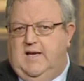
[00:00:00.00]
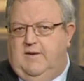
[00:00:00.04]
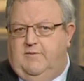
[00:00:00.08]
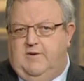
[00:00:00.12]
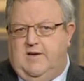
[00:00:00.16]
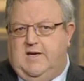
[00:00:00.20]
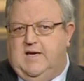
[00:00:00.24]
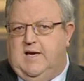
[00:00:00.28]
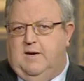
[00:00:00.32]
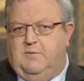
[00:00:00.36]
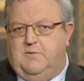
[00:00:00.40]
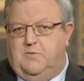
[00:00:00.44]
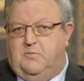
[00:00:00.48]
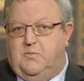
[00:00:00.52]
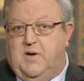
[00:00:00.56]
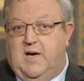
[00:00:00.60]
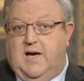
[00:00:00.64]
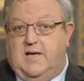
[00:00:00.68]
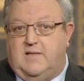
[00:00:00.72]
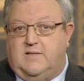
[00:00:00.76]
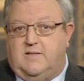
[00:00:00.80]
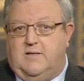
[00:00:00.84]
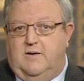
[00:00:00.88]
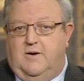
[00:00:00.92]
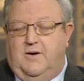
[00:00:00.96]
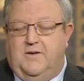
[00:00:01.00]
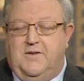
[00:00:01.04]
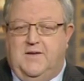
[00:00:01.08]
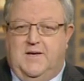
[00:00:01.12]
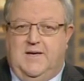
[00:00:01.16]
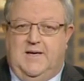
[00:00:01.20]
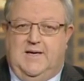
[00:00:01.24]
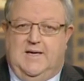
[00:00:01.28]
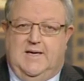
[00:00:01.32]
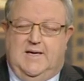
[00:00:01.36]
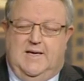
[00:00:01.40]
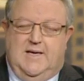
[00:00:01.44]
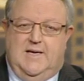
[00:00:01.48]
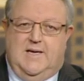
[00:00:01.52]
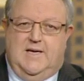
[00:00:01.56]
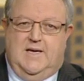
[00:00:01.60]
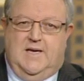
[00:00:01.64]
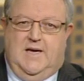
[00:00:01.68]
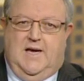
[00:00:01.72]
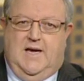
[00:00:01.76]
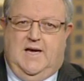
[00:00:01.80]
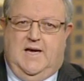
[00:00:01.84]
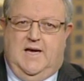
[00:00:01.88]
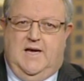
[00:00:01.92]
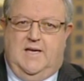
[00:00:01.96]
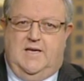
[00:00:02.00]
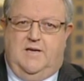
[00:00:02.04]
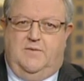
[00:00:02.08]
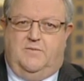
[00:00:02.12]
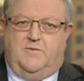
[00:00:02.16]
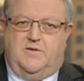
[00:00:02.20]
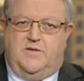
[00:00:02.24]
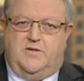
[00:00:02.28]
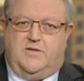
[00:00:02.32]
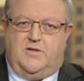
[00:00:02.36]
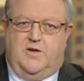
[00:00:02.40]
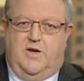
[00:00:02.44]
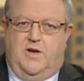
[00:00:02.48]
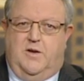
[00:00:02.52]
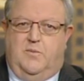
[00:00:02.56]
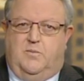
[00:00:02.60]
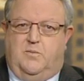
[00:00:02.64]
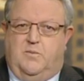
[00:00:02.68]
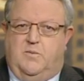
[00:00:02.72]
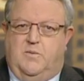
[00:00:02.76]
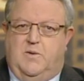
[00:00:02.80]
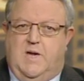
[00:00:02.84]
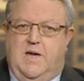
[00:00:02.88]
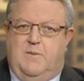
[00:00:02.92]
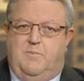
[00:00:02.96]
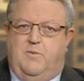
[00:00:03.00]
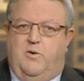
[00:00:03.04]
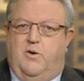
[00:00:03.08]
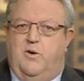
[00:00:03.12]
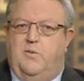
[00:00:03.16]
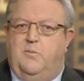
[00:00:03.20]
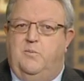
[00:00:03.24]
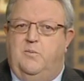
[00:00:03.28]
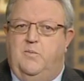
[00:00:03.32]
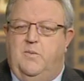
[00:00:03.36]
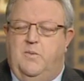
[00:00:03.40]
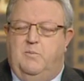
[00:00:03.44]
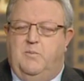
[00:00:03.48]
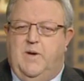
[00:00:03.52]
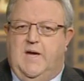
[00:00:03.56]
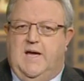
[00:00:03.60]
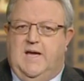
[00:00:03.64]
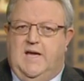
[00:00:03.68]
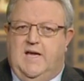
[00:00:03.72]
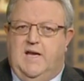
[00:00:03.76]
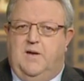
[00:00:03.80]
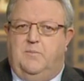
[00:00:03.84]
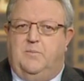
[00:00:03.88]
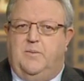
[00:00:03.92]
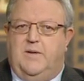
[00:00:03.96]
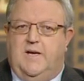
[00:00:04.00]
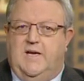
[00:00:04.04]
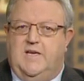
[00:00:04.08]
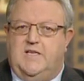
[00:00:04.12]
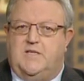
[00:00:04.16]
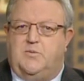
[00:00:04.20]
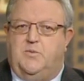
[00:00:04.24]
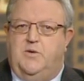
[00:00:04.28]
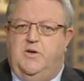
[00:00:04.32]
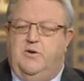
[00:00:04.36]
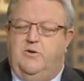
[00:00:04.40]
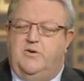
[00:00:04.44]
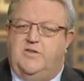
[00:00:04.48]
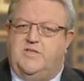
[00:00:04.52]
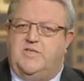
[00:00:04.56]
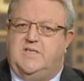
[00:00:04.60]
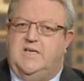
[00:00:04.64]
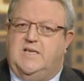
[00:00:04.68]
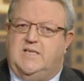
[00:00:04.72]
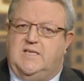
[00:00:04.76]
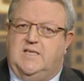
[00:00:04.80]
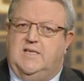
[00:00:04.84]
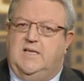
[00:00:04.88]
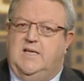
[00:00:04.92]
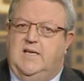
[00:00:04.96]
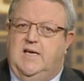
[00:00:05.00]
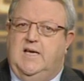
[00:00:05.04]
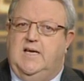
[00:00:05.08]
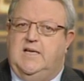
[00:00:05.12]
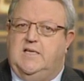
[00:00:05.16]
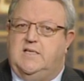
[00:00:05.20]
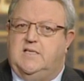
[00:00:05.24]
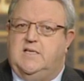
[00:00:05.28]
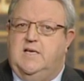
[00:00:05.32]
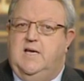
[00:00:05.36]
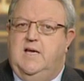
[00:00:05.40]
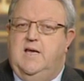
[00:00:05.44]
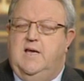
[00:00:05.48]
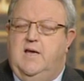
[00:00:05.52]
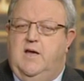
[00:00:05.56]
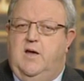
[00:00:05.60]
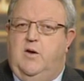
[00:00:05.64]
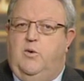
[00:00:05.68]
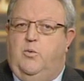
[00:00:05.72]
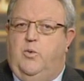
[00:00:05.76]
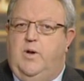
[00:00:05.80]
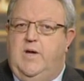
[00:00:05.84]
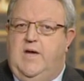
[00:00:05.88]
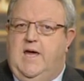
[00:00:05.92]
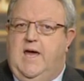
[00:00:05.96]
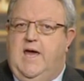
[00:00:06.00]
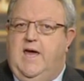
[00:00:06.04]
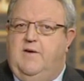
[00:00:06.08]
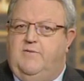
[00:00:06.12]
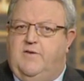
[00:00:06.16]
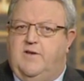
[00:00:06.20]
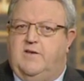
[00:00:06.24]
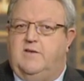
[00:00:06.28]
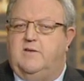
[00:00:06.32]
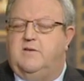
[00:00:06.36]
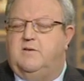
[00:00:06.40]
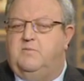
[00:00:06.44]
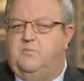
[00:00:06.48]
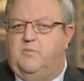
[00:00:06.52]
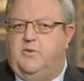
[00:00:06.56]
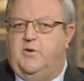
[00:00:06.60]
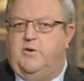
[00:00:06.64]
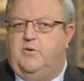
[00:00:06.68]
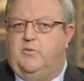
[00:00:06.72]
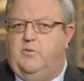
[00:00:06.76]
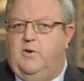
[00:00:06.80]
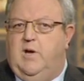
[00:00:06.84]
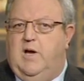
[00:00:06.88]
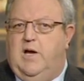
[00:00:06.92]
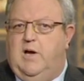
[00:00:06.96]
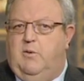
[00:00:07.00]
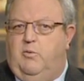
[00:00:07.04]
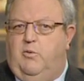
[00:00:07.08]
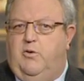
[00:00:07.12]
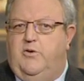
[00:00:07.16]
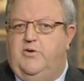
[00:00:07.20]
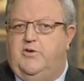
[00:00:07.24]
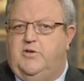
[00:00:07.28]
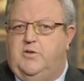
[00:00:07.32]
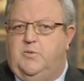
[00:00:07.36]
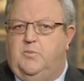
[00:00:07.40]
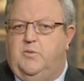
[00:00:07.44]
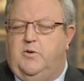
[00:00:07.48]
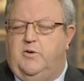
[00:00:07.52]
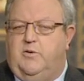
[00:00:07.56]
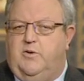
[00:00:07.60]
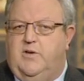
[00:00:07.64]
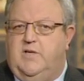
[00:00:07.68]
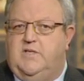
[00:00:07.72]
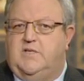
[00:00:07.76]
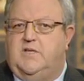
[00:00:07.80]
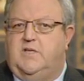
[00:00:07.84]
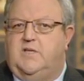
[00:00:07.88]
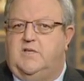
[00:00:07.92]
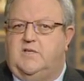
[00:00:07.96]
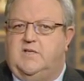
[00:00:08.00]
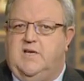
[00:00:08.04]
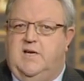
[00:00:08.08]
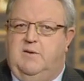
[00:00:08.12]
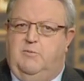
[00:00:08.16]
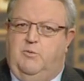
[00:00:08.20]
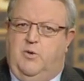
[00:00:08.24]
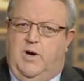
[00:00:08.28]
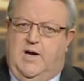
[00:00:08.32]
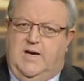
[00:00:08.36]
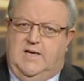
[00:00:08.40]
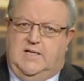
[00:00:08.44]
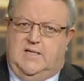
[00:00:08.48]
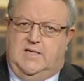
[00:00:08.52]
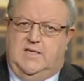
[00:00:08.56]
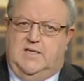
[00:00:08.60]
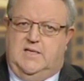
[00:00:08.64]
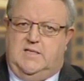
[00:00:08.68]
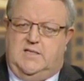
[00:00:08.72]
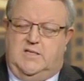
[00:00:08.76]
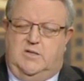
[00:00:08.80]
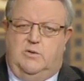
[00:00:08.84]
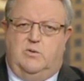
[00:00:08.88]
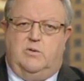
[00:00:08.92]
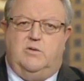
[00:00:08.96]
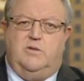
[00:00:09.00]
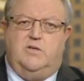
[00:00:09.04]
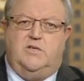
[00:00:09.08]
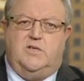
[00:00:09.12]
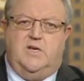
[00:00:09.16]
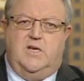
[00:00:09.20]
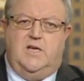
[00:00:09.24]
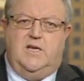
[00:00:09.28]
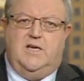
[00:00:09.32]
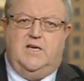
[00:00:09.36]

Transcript: never came to pass, and I think You've just got to keep on being in a place where you're assessing the needs. We haven't wanted to progress at the same rate as the Auckland City